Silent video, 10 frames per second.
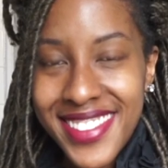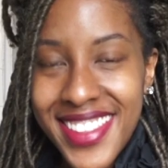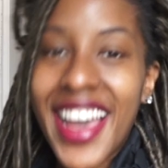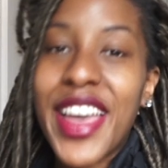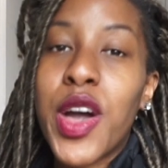
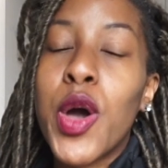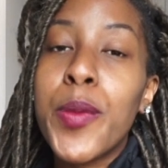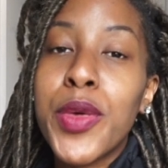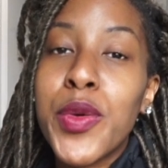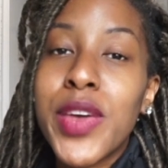I
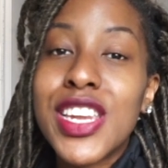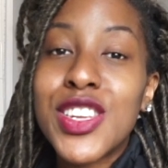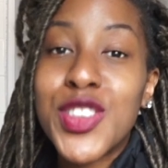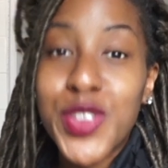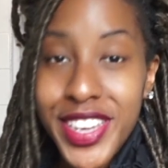hope you
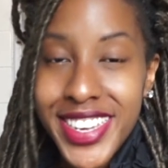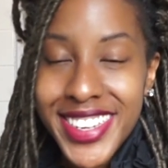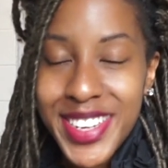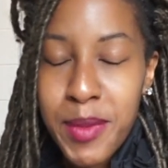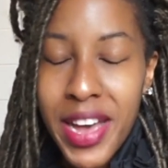
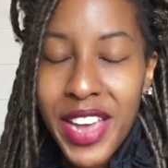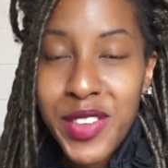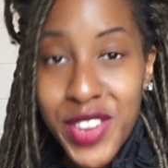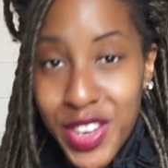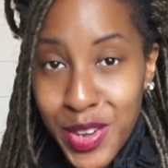enjoyed my
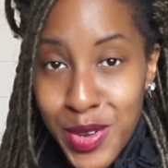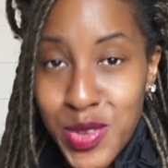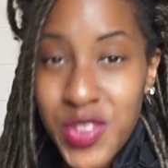videos